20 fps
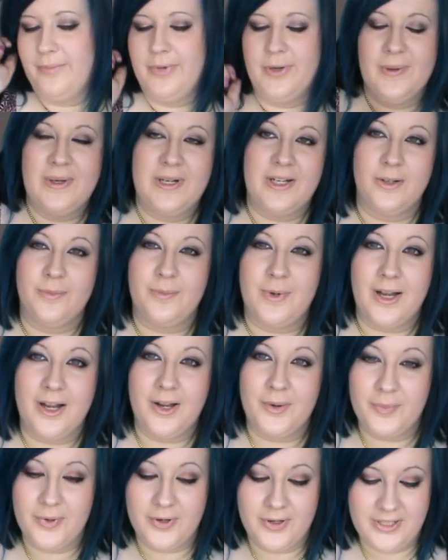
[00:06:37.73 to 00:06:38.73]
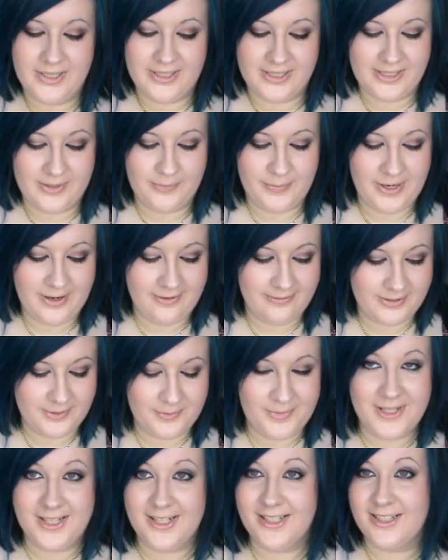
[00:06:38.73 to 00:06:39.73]
Beauty Club card points to pay for some
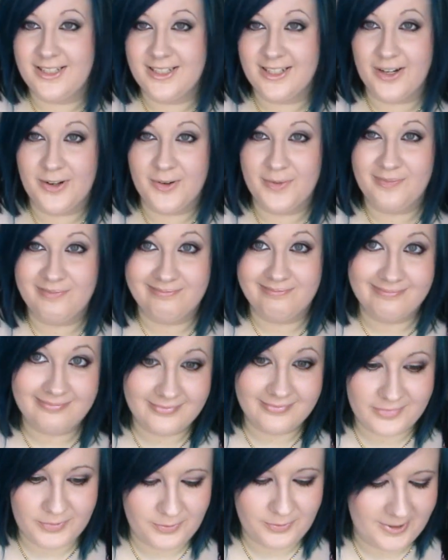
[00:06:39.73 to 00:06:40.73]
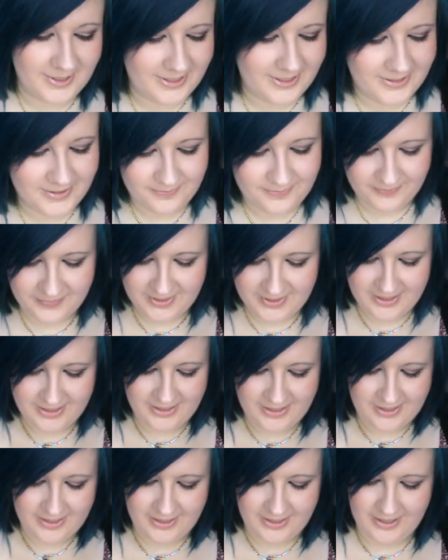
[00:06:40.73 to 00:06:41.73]
of this, so it's pretty good.
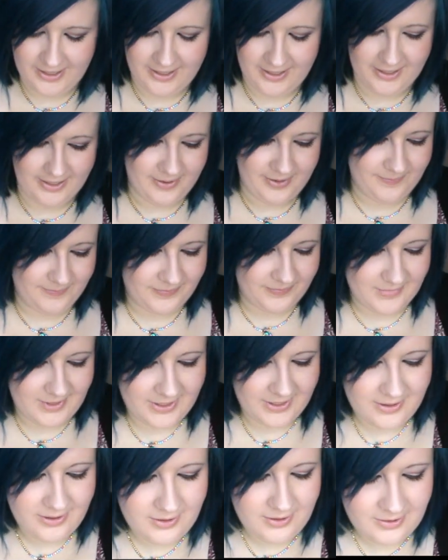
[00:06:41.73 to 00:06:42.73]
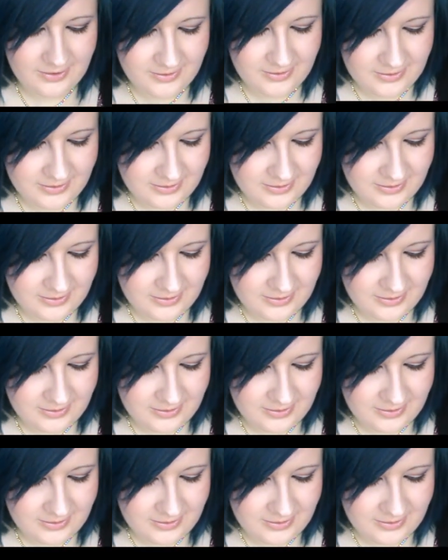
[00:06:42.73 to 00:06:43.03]
I got